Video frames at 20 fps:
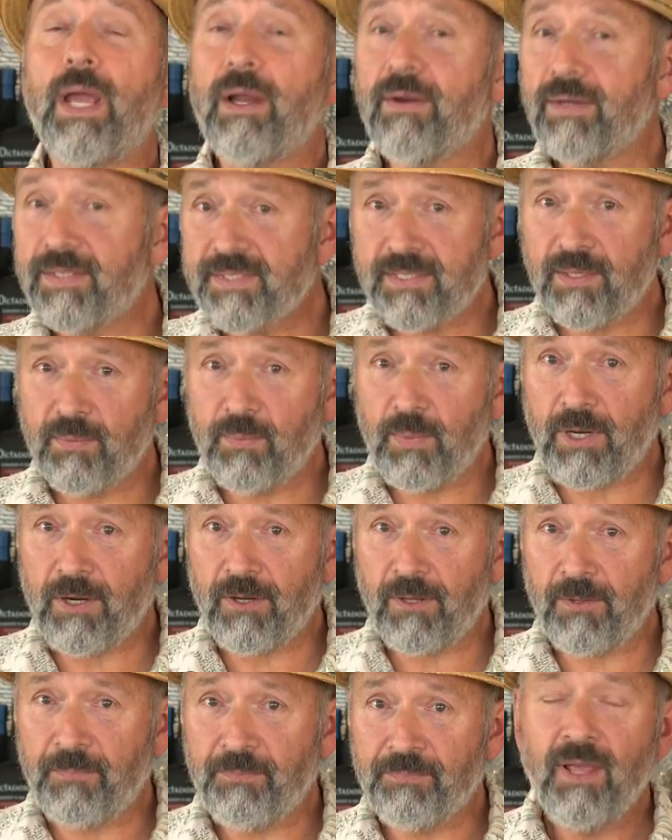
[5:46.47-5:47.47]
where is the
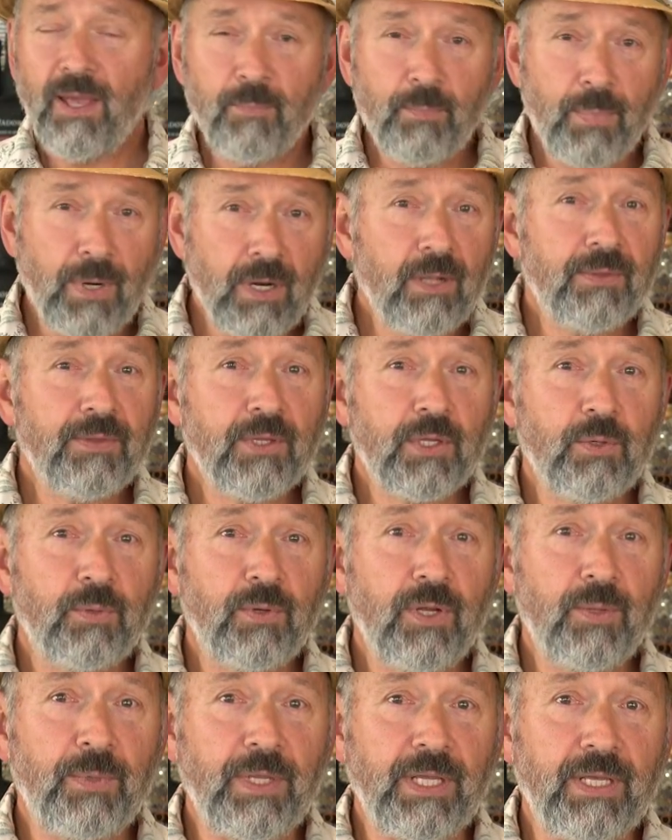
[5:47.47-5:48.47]
barrel? A barrel in the
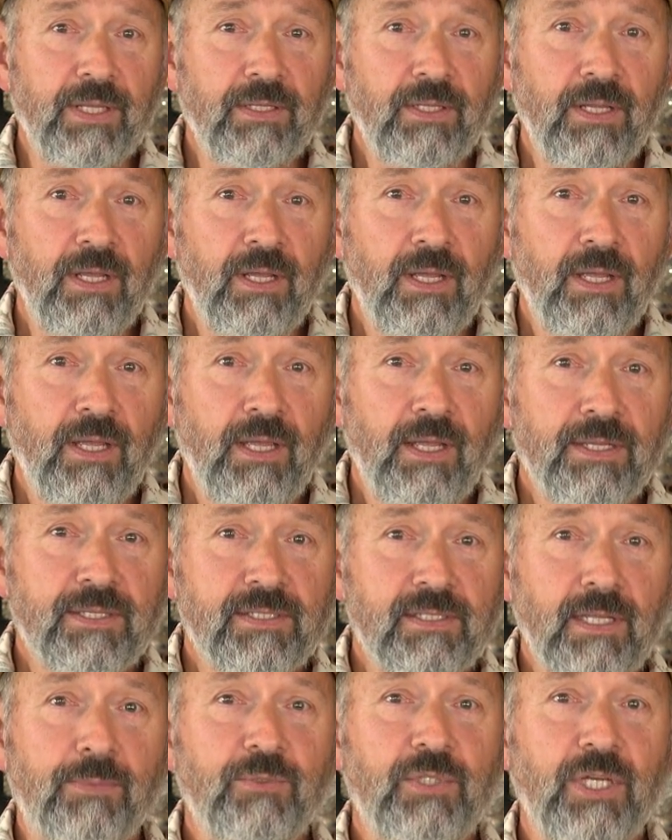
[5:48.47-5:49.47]
Caribbean is
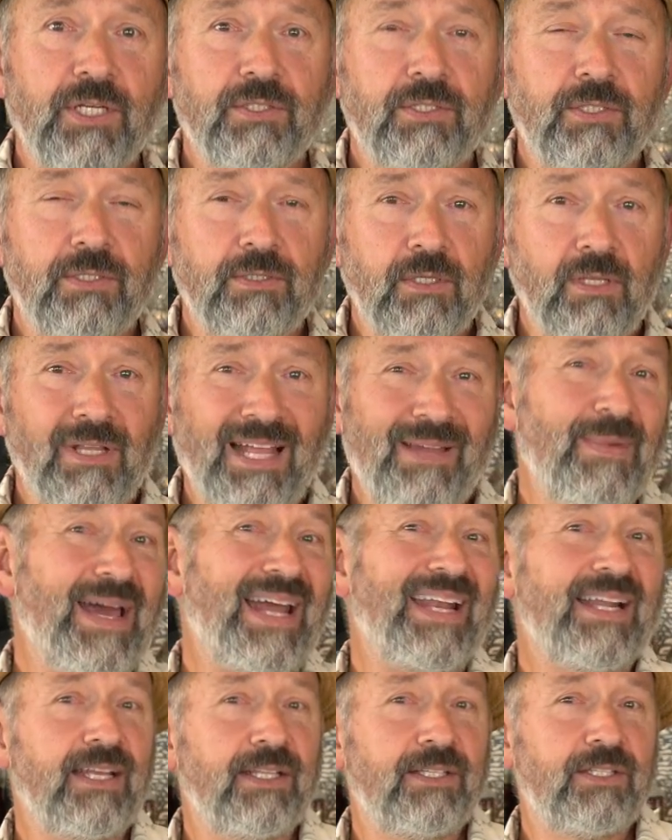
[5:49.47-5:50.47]
subject to
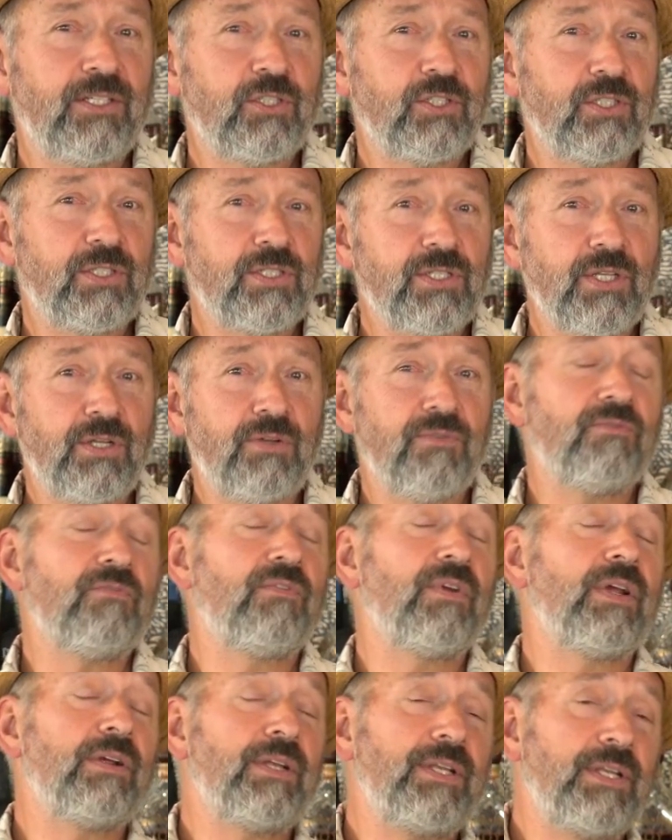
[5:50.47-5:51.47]
climatic conditions that are
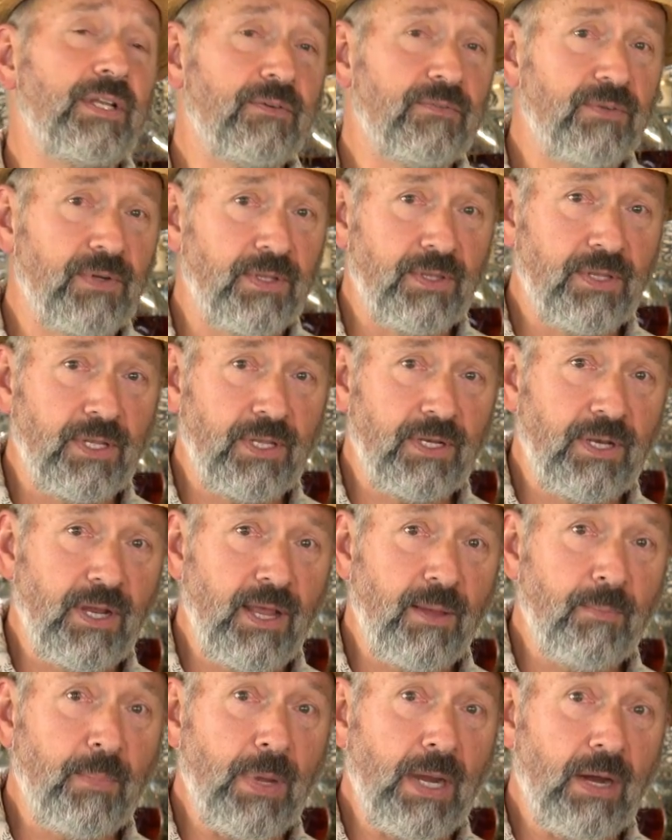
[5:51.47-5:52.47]
very different than
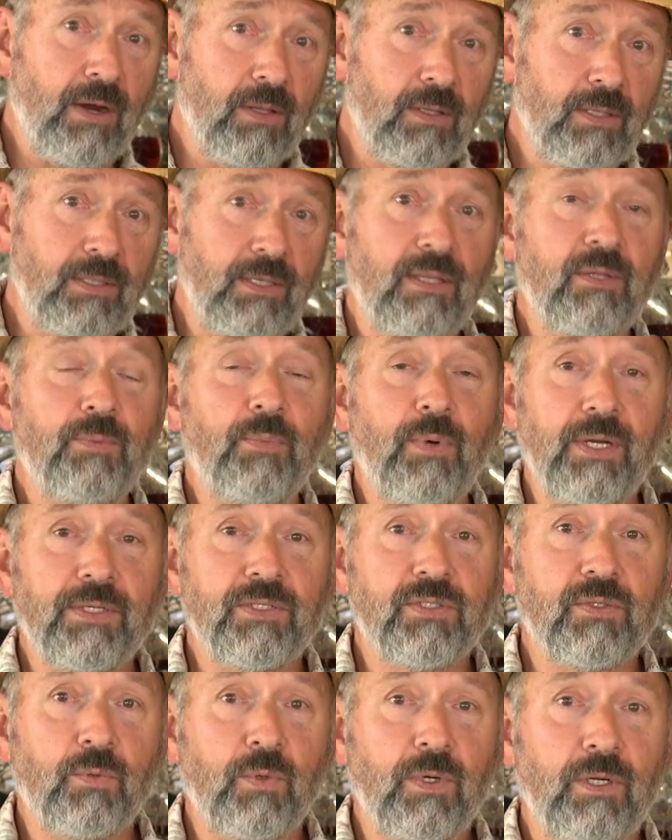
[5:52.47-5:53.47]
a barrel in other
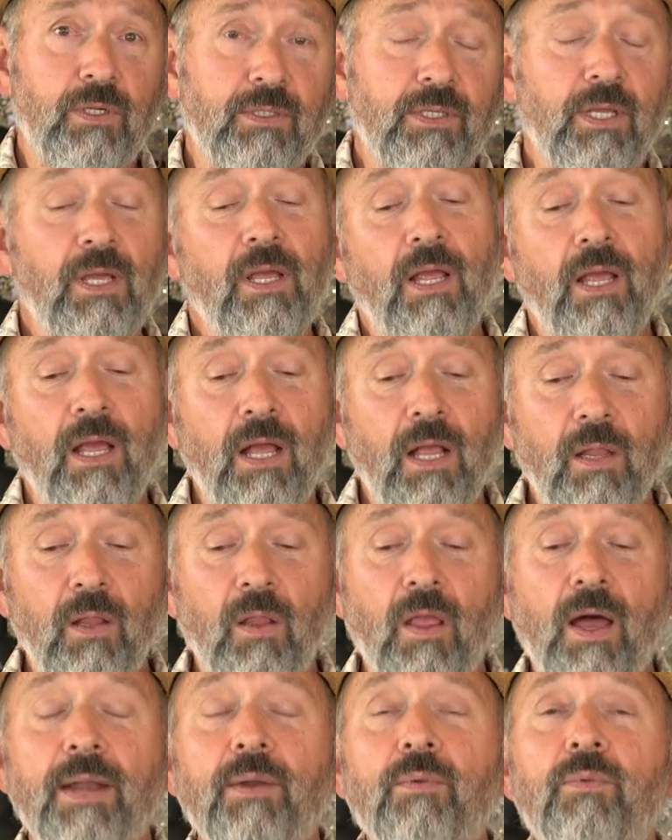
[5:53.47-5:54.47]
parts of the world. A
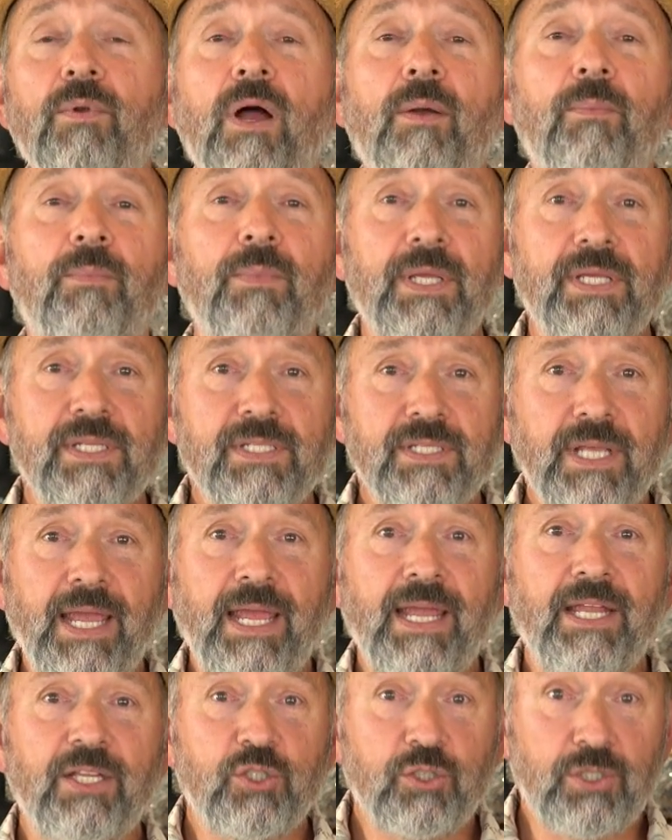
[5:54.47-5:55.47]
lot of rum is
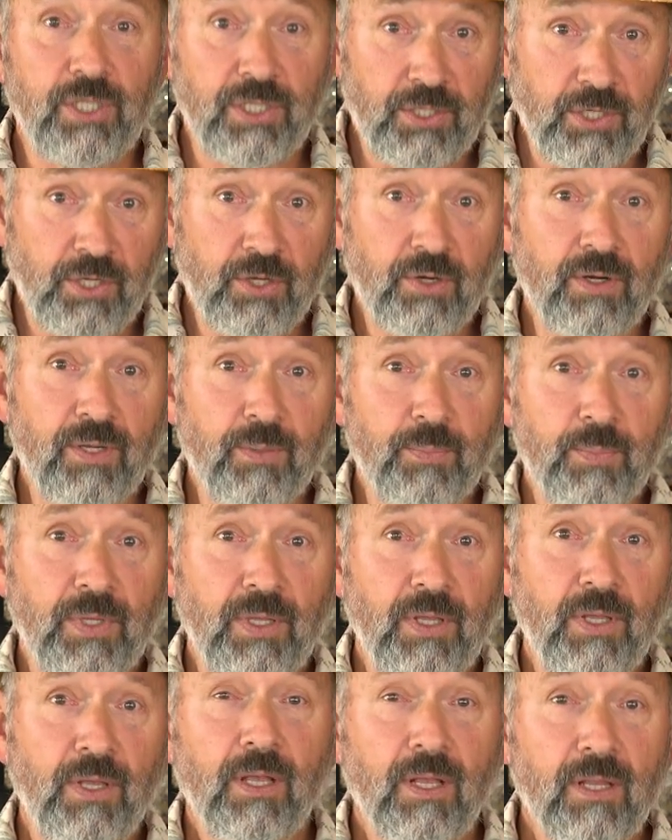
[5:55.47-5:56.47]
aged in Europe.
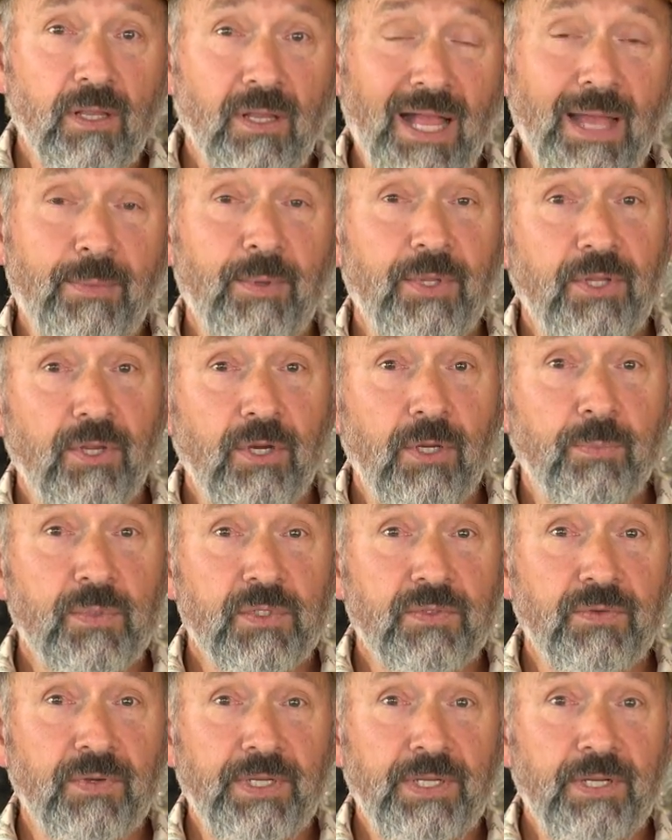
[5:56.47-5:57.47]
Climate in Europe
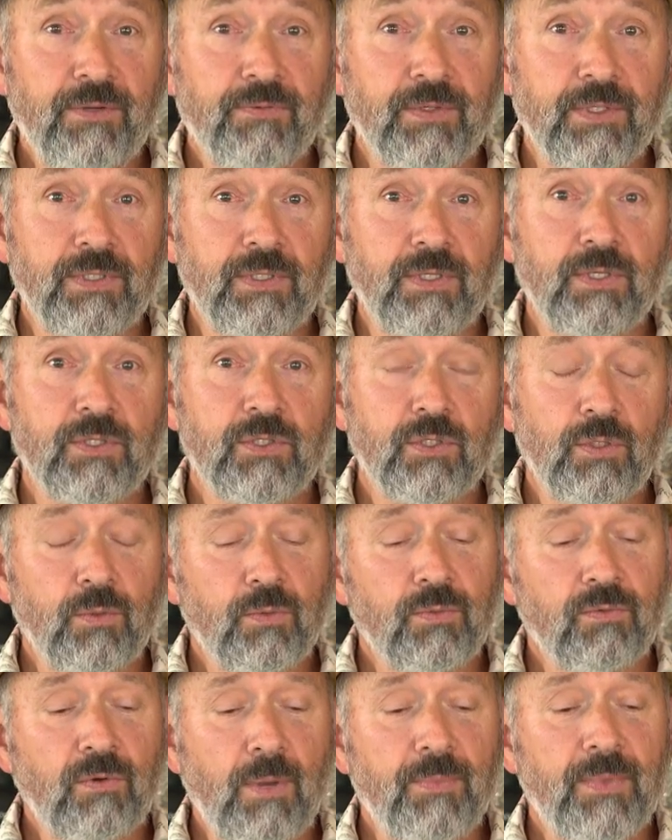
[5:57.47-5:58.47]
is very different. So
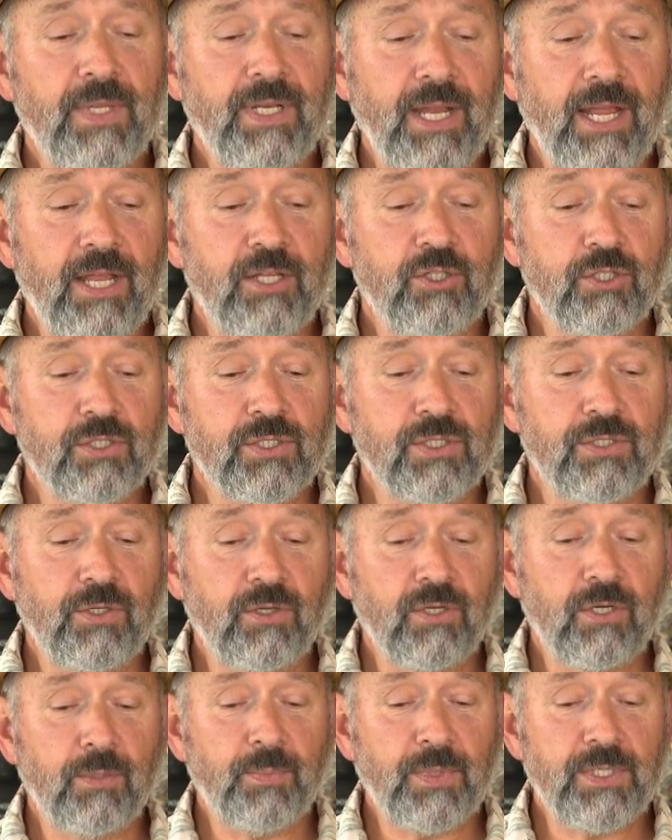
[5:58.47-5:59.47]
the rum that ages in
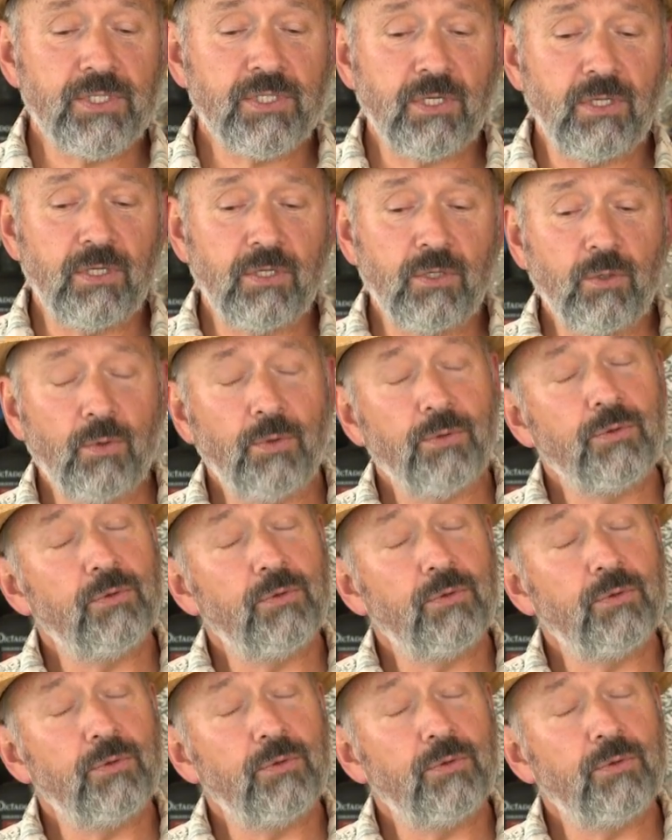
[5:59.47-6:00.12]
Europe is going to go